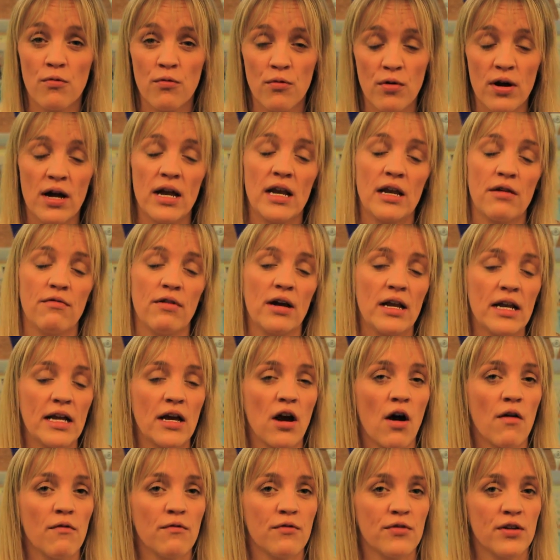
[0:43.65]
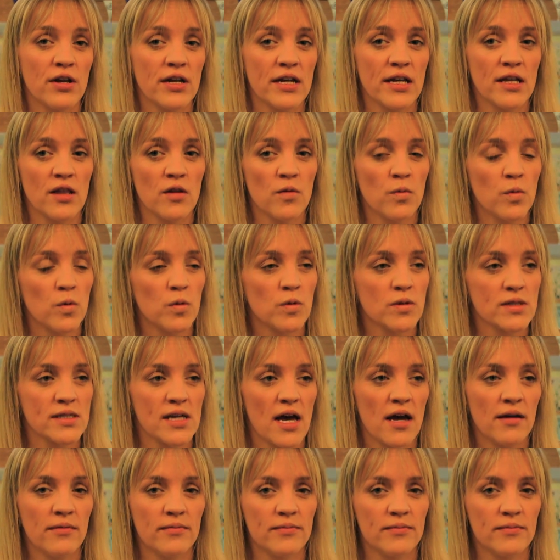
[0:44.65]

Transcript: really, really confident in the water.